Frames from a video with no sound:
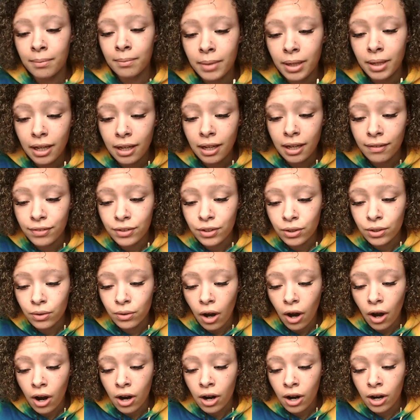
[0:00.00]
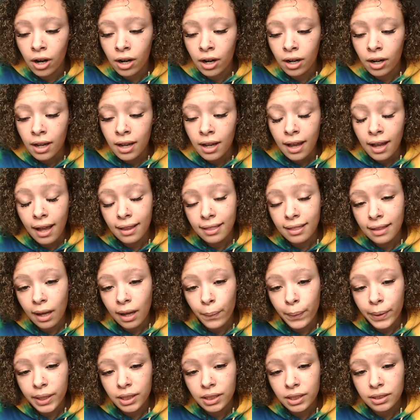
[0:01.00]
if you are
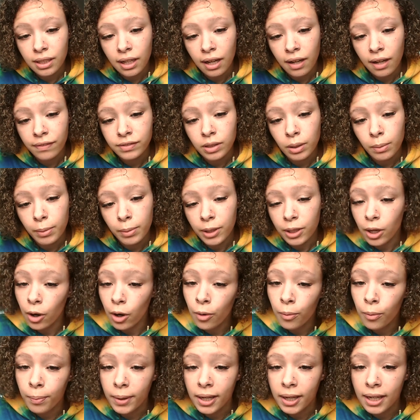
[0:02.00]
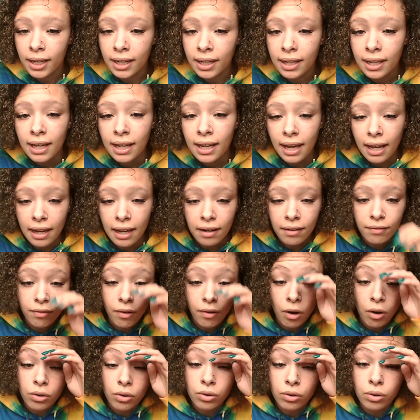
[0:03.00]
allowing yourself to be open and
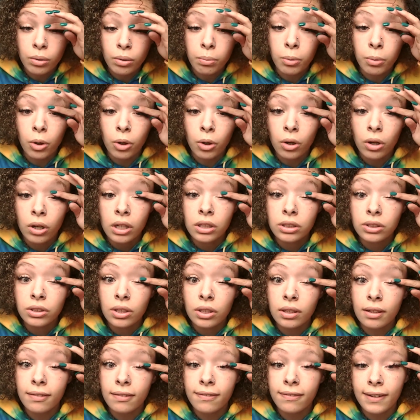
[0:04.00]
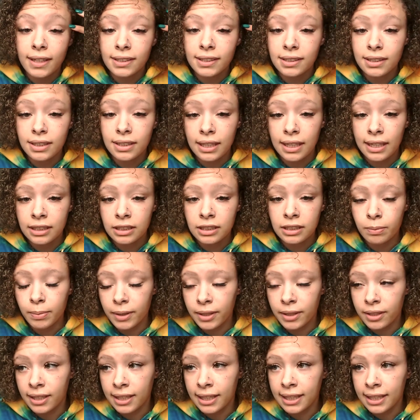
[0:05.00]
vulnerable to the festy
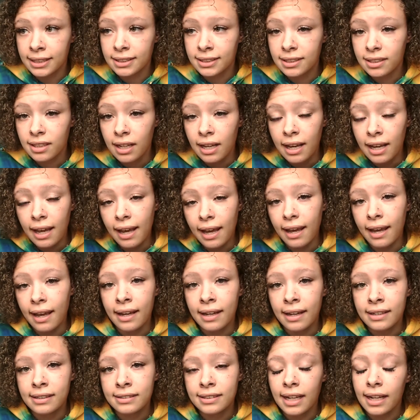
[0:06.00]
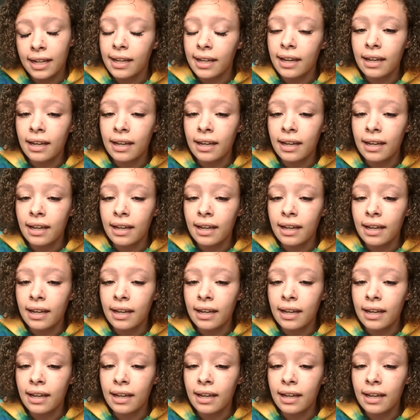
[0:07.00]
experience and taking